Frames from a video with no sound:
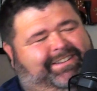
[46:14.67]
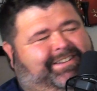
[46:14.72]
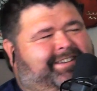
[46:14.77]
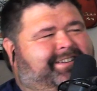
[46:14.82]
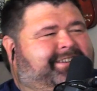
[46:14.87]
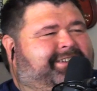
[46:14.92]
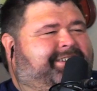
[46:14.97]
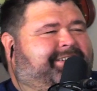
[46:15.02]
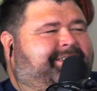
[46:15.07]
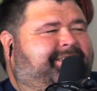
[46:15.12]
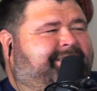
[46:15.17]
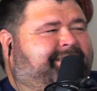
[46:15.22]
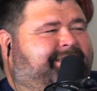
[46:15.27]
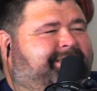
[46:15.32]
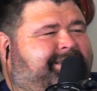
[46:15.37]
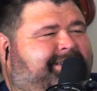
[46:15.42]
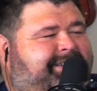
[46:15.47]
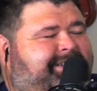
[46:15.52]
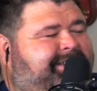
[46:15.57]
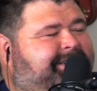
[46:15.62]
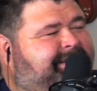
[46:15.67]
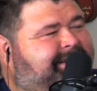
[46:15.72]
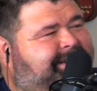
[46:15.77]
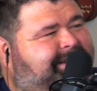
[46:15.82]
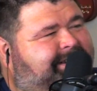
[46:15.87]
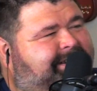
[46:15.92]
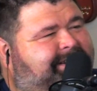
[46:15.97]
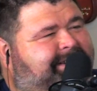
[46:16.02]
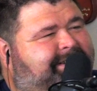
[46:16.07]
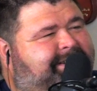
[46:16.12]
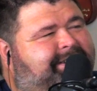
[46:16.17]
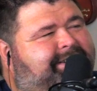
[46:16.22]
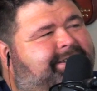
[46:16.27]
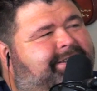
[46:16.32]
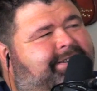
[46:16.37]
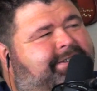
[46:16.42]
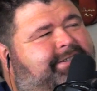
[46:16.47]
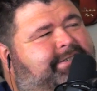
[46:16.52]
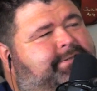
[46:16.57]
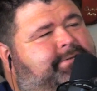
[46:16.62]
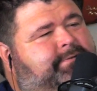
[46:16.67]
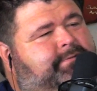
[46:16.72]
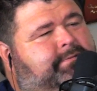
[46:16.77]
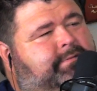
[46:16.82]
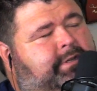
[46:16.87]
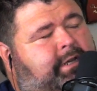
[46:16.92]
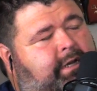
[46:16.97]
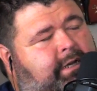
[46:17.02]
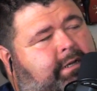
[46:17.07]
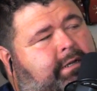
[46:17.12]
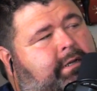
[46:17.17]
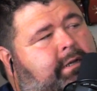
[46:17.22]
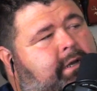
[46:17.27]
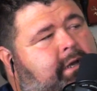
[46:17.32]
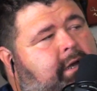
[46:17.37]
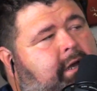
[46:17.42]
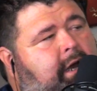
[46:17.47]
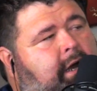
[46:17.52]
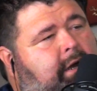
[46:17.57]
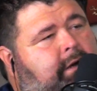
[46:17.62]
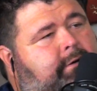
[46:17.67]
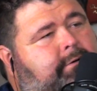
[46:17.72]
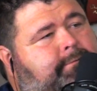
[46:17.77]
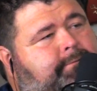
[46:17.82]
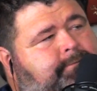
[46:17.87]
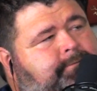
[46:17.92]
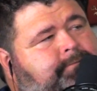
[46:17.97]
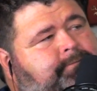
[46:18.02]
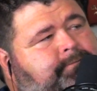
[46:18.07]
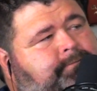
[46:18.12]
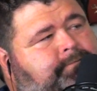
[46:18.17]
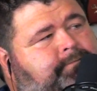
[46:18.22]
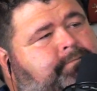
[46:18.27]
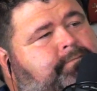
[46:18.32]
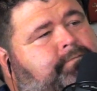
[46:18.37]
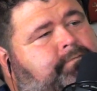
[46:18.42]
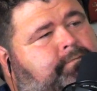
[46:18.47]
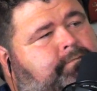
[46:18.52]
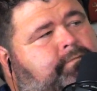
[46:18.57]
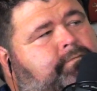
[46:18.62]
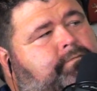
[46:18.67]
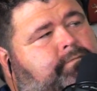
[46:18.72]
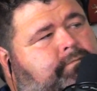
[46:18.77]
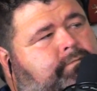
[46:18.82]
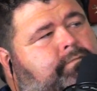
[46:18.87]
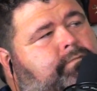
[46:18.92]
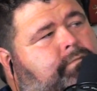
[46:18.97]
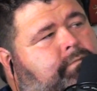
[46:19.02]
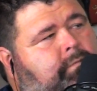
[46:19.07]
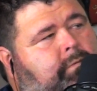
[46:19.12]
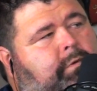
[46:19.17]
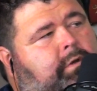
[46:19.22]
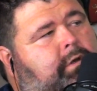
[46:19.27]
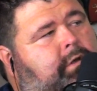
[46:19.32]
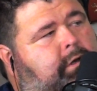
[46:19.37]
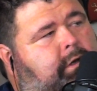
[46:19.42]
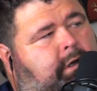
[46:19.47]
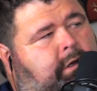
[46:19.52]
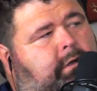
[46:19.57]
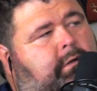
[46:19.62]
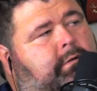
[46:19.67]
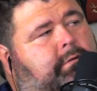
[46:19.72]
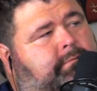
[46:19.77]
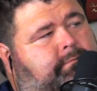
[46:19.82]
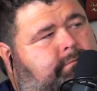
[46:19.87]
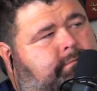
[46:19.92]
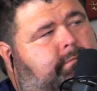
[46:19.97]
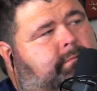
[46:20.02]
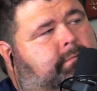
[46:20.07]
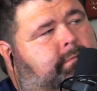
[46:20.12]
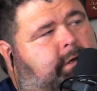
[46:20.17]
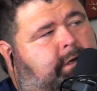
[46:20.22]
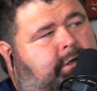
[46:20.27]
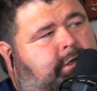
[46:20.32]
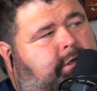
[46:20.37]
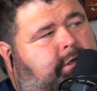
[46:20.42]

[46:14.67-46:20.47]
Um, so I have corn on the cob. Yeah. I love how you throw your the corn on the cob and